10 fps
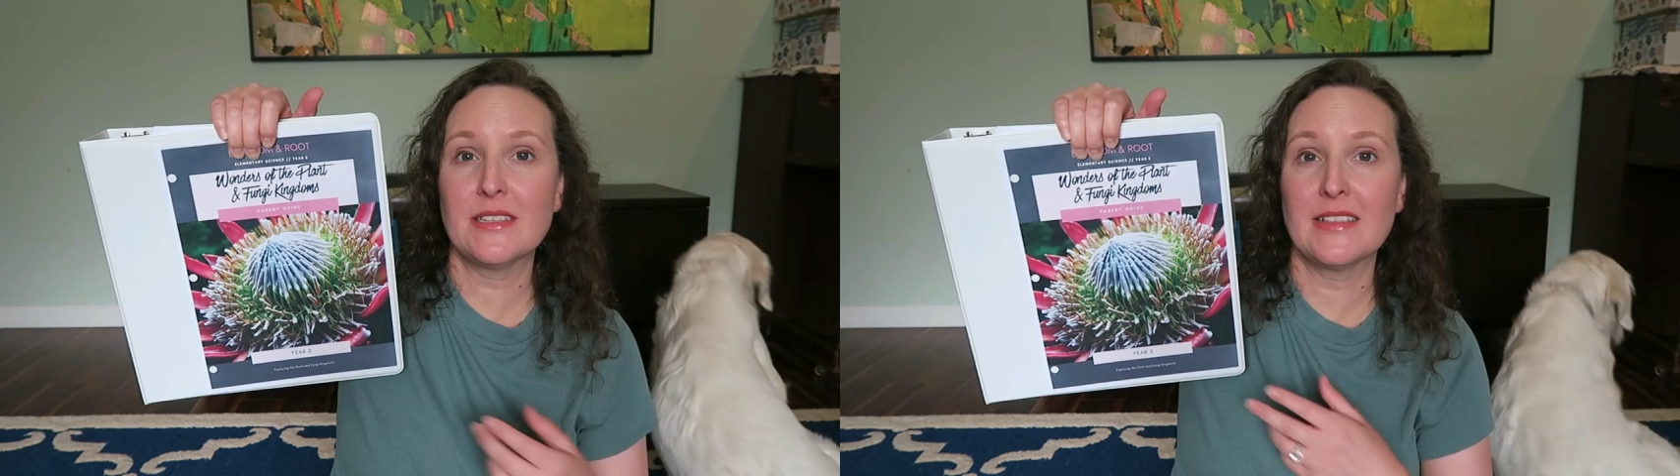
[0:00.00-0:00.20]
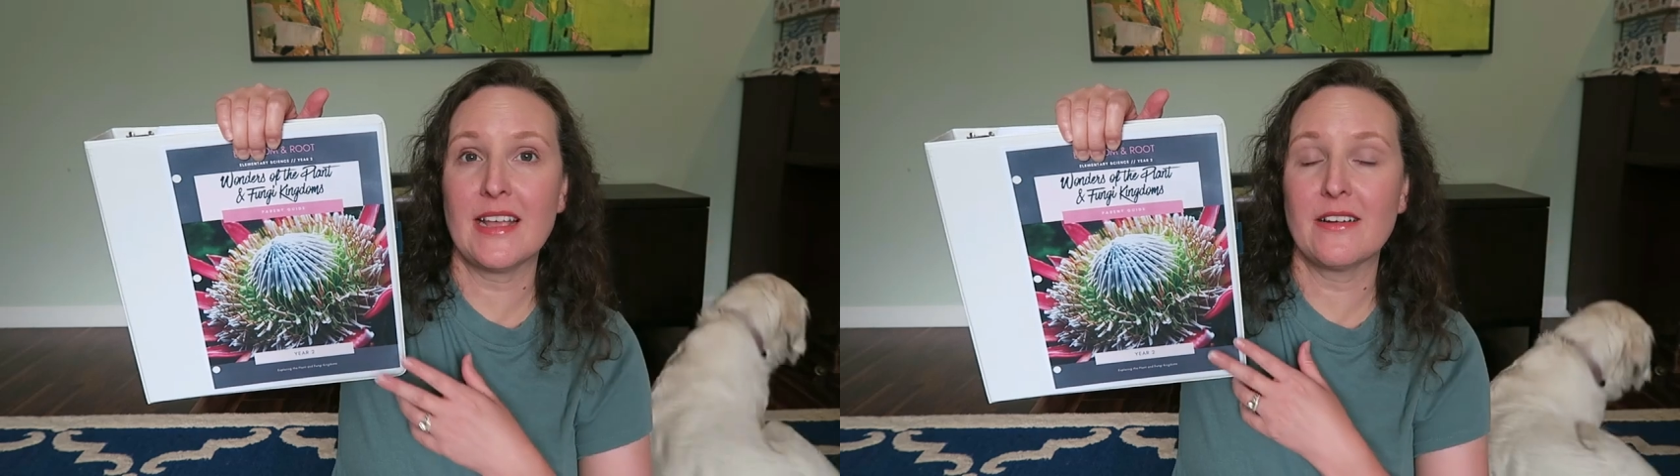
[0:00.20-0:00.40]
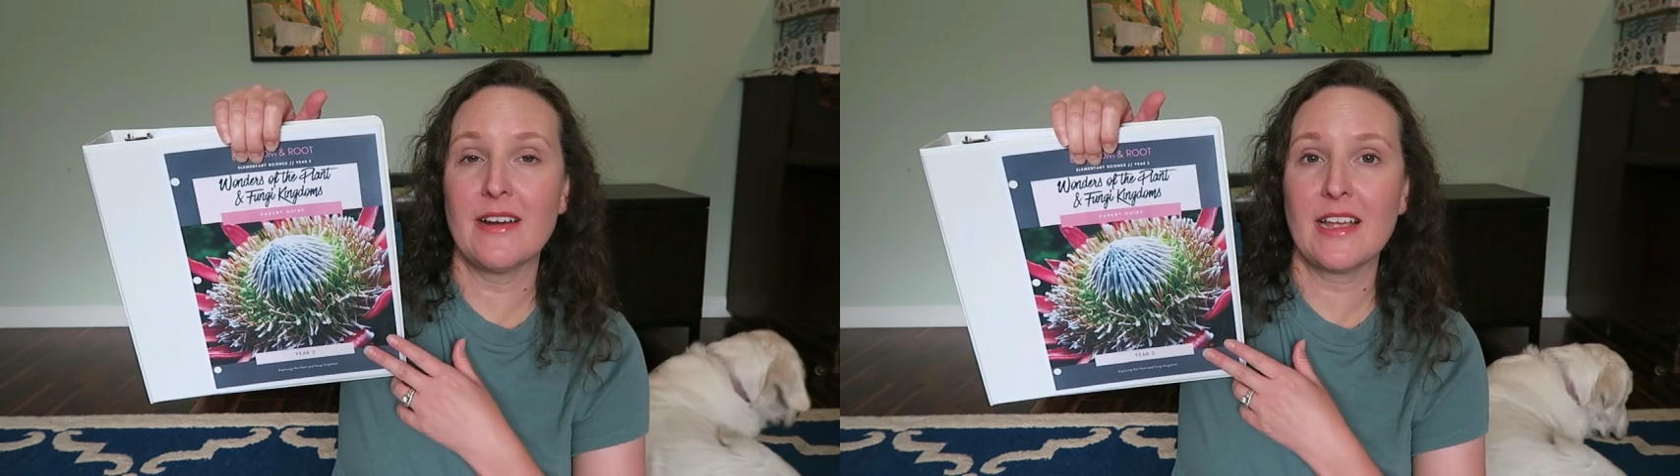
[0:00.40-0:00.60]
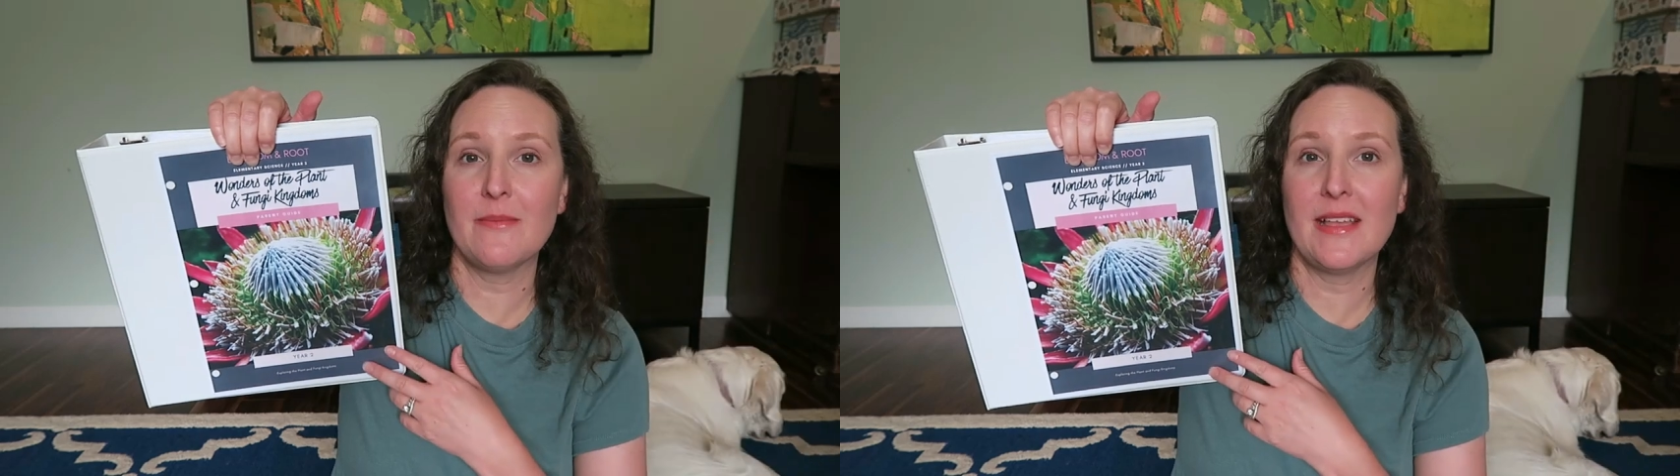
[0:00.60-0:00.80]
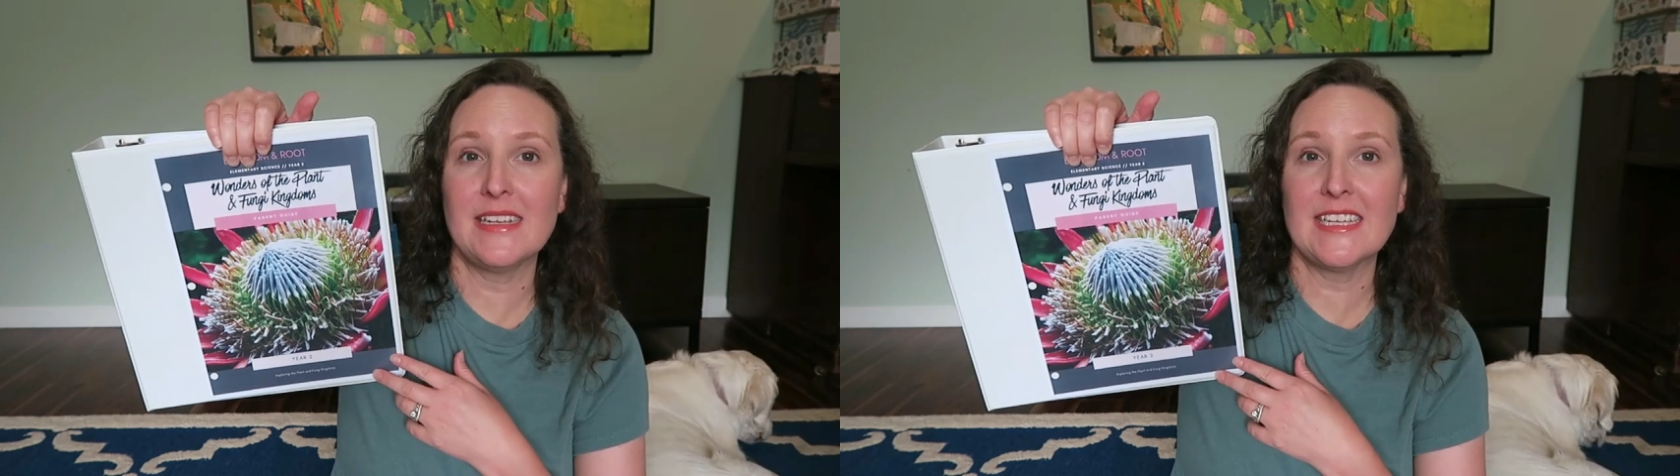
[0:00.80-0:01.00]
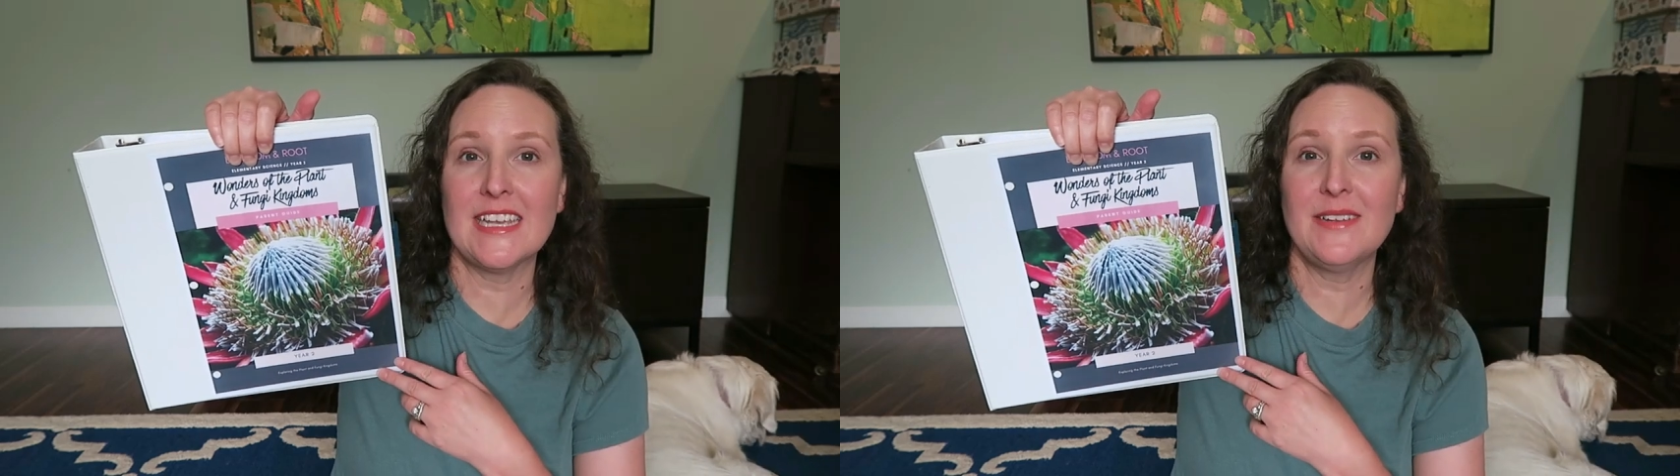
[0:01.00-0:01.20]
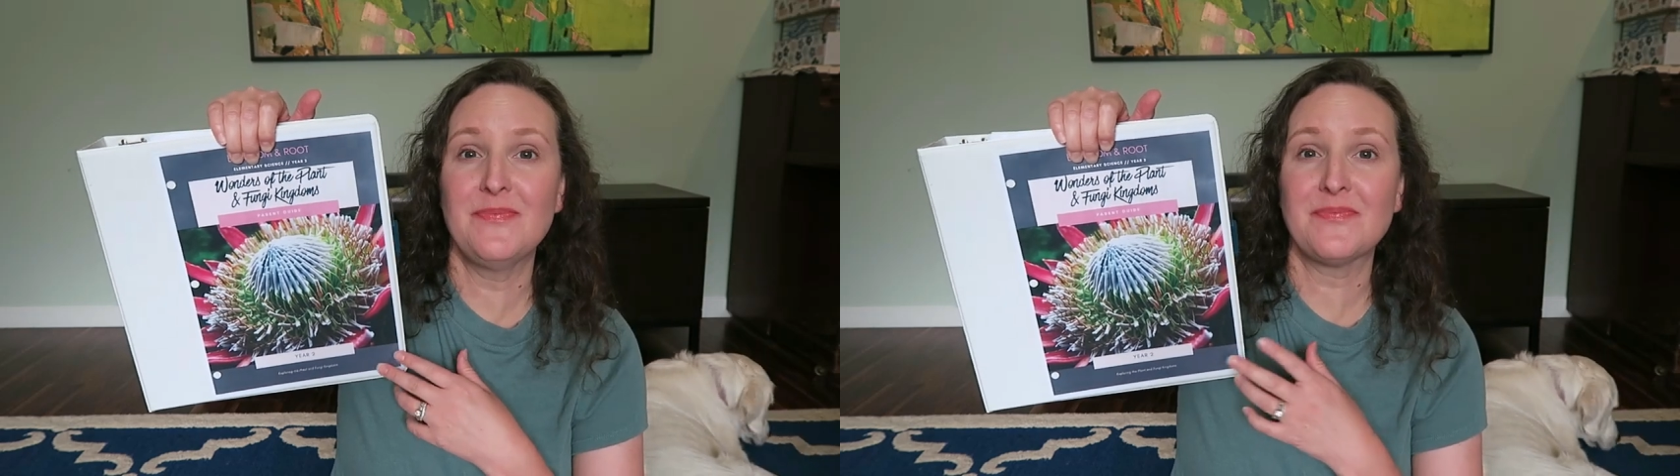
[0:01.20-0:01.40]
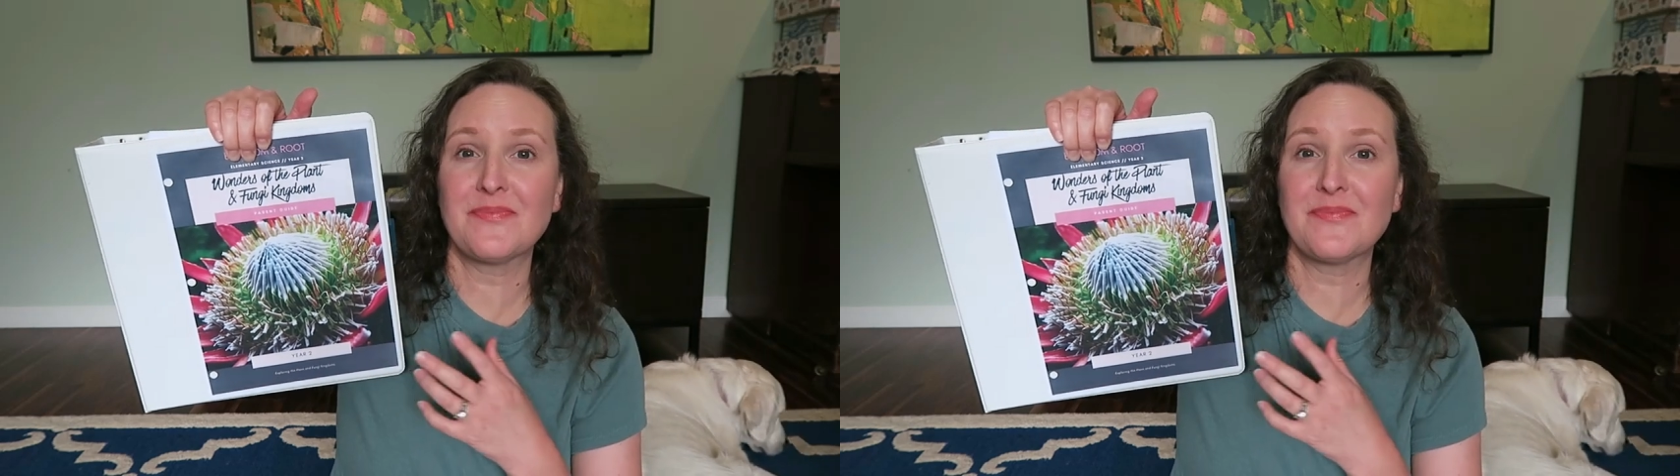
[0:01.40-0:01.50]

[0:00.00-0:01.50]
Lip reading: that are recommended.